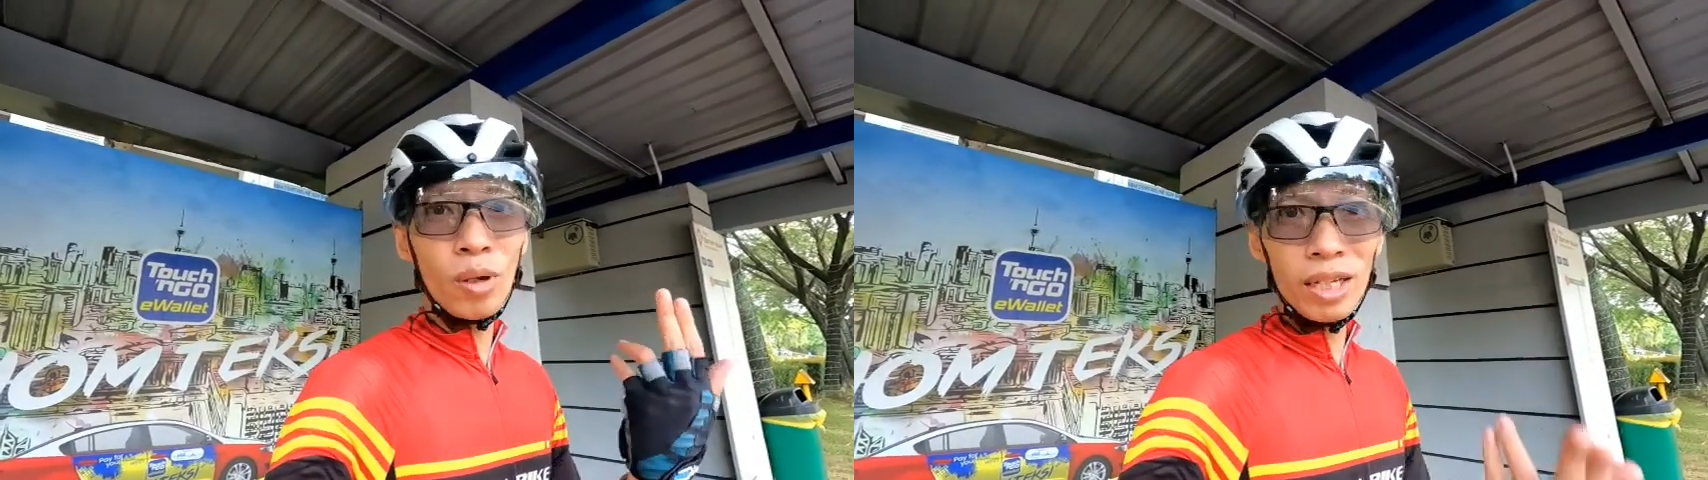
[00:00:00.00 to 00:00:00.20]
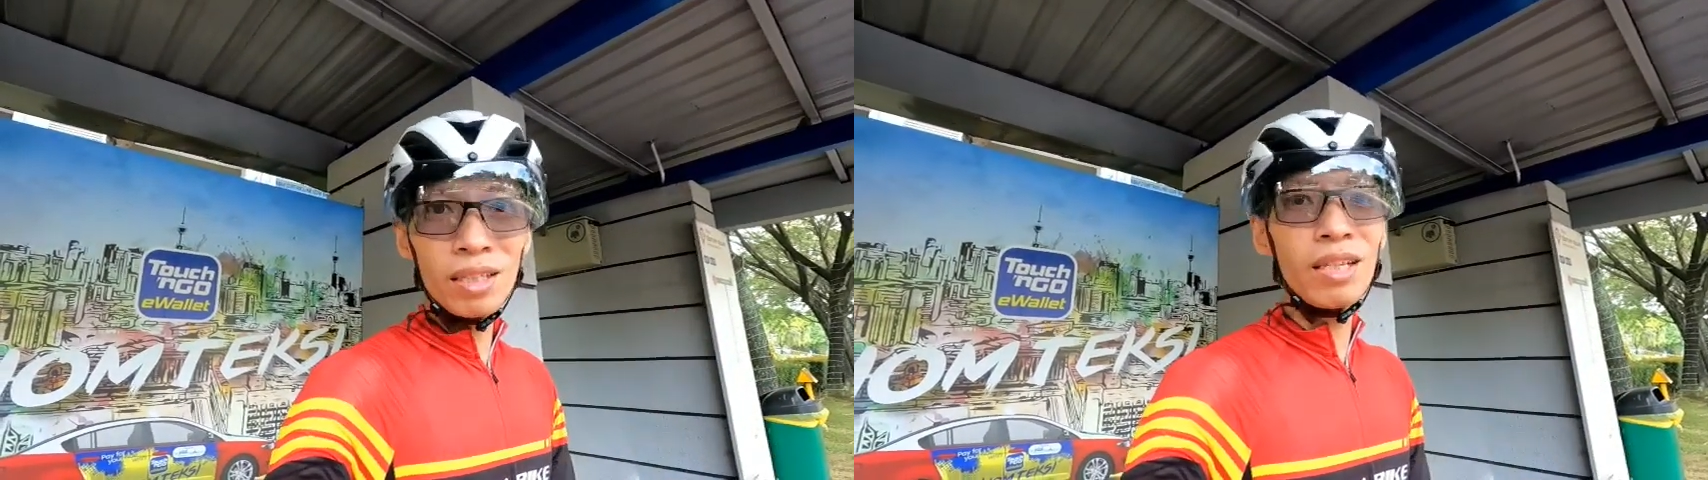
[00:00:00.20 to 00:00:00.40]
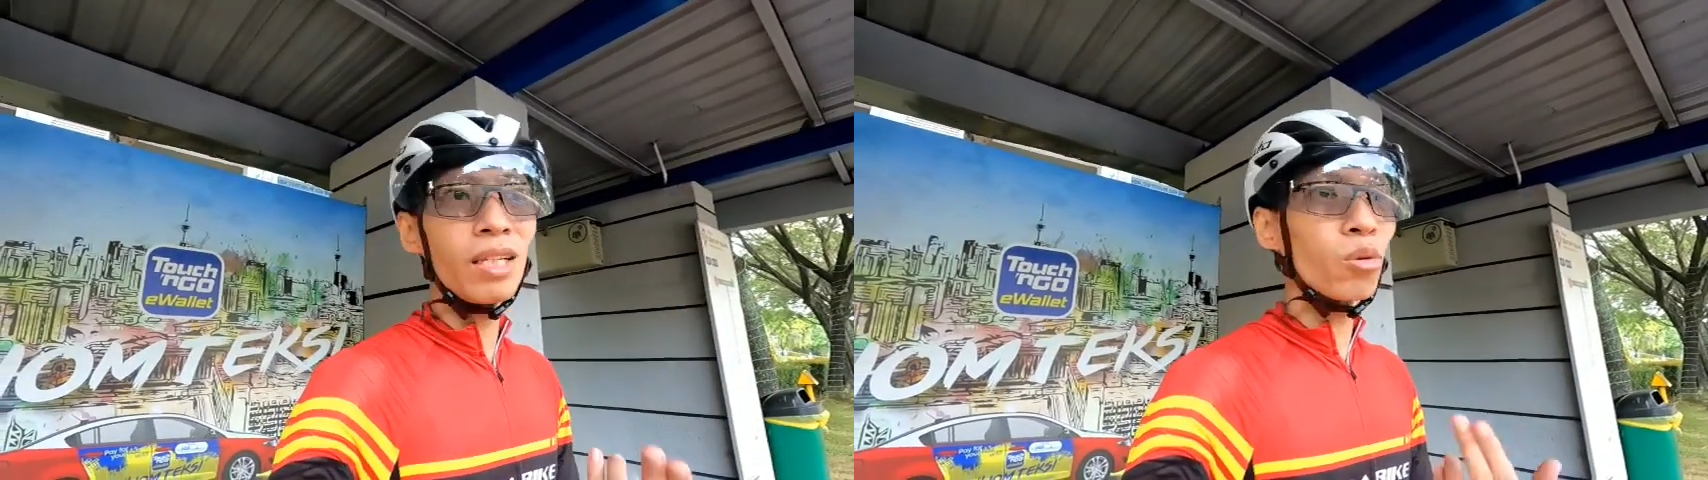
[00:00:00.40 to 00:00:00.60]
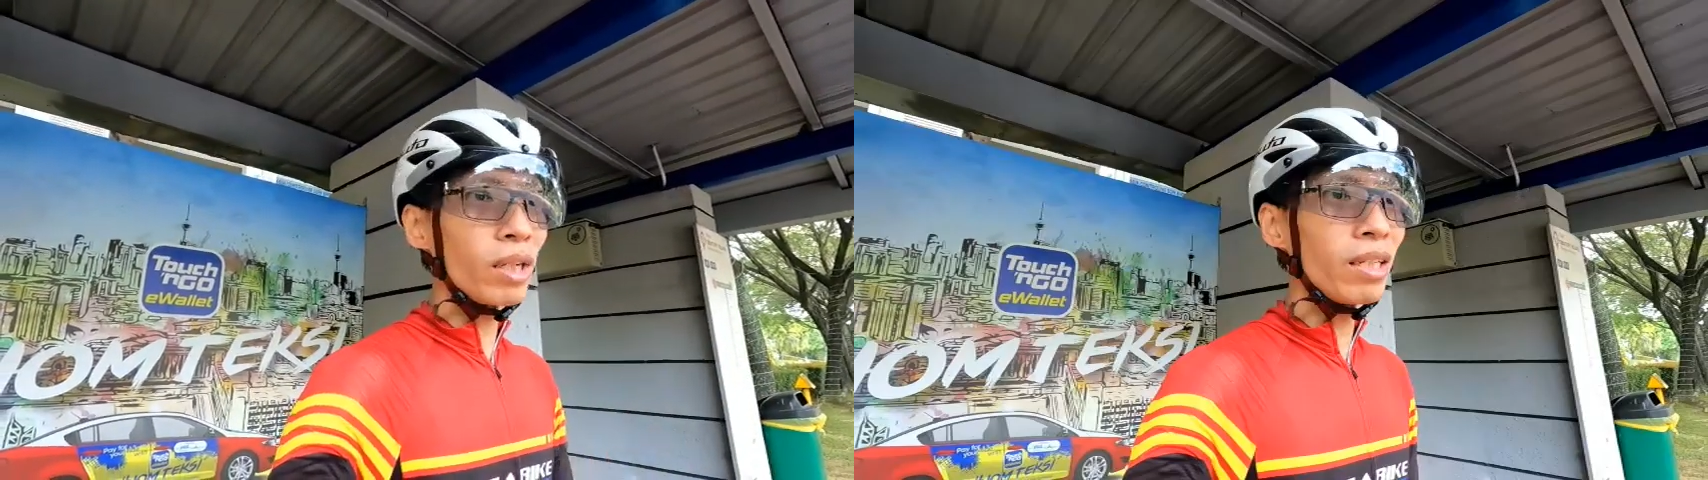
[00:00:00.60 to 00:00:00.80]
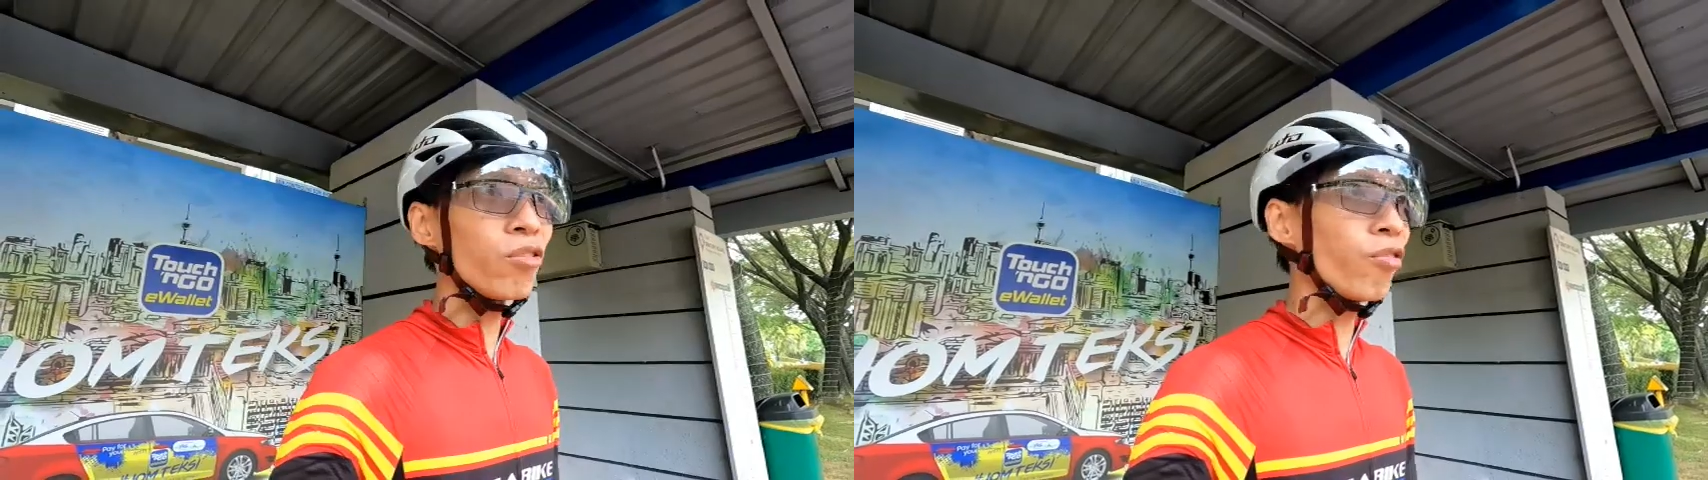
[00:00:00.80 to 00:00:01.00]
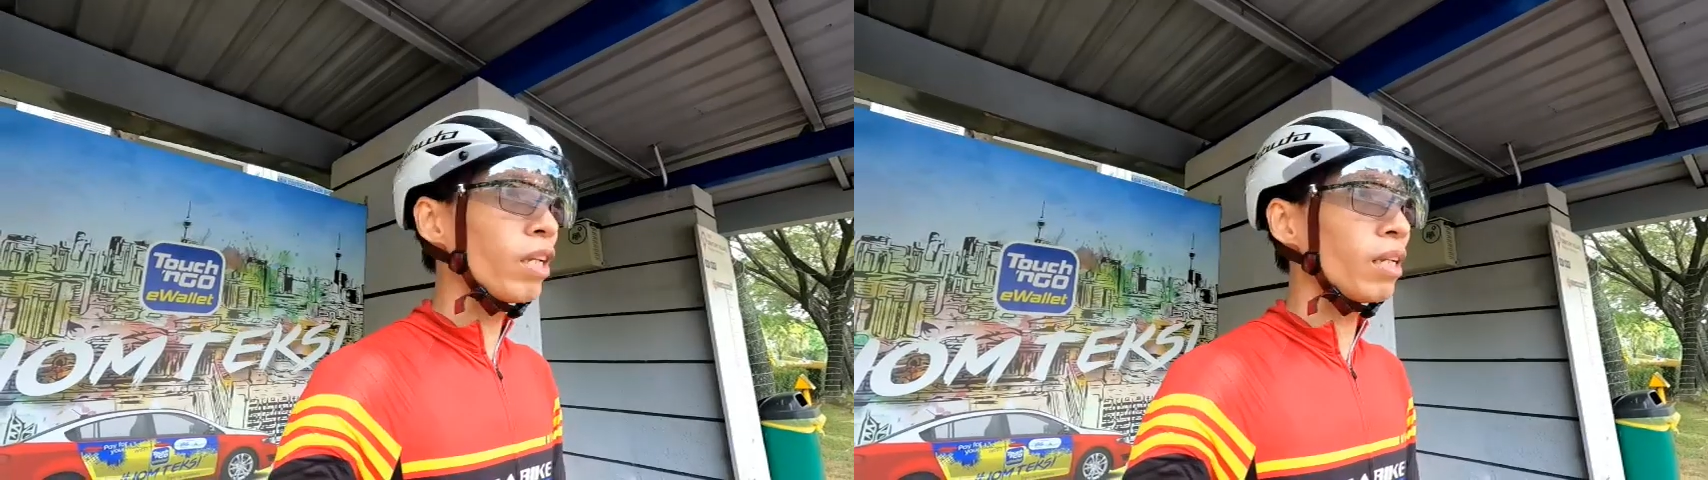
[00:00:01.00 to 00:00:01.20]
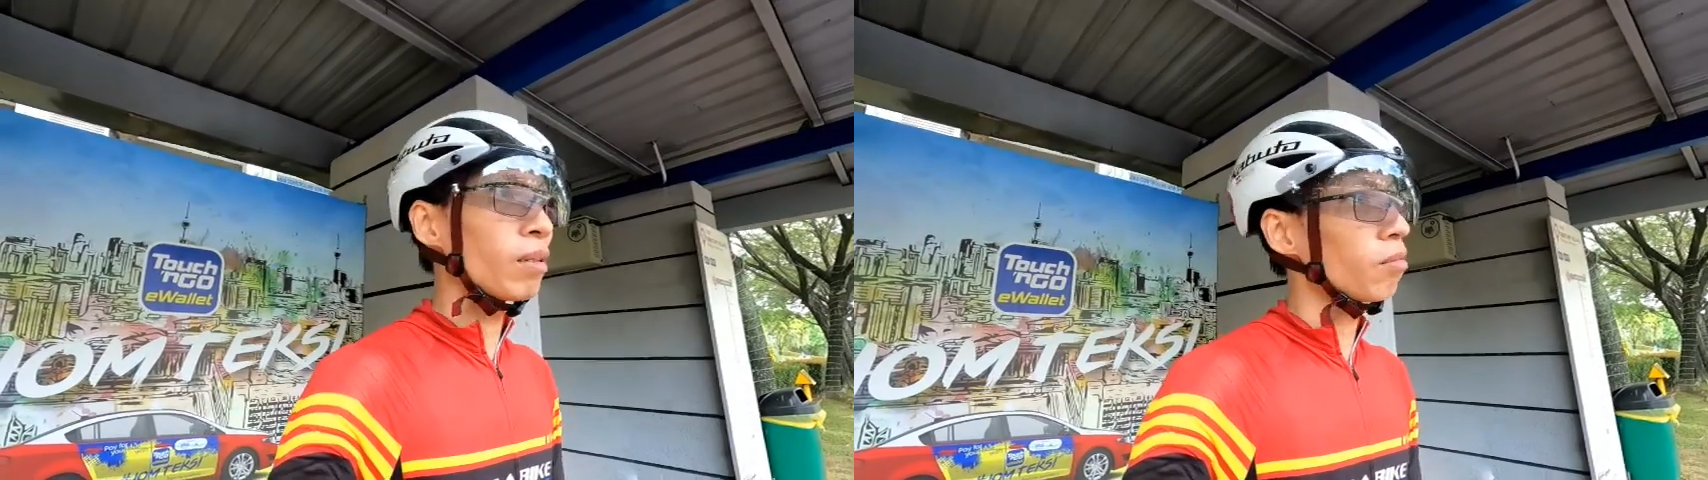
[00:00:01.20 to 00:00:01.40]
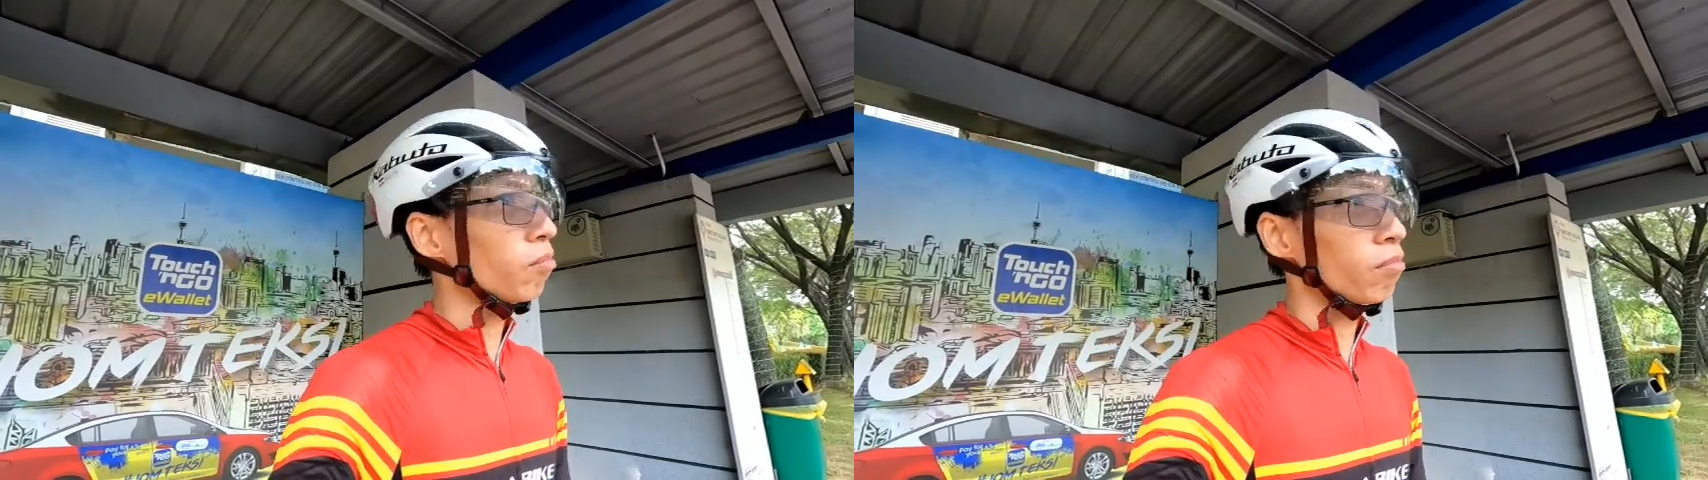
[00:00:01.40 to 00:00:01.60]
2023.